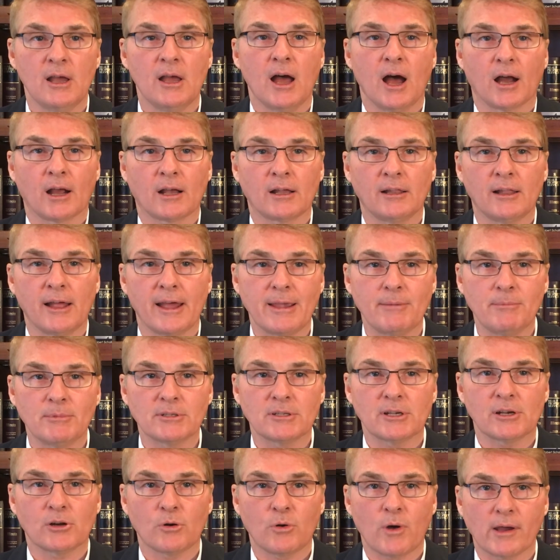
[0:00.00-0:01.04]
A claim is
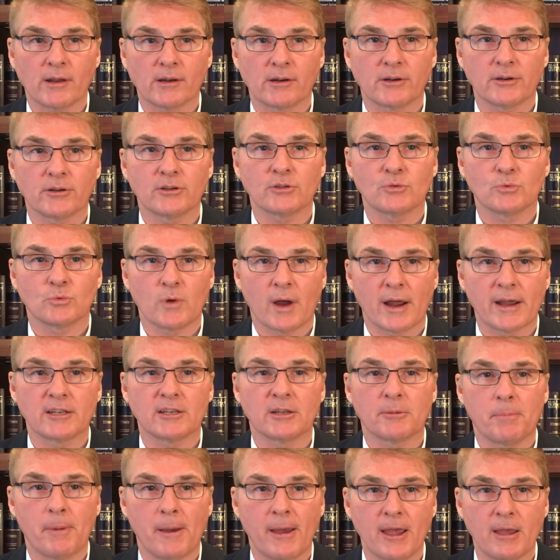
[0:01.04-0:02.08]
a creditor's right
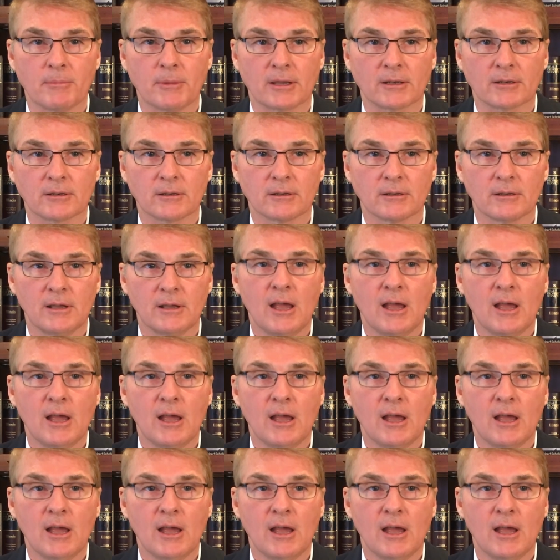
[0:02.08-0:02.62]
to payment.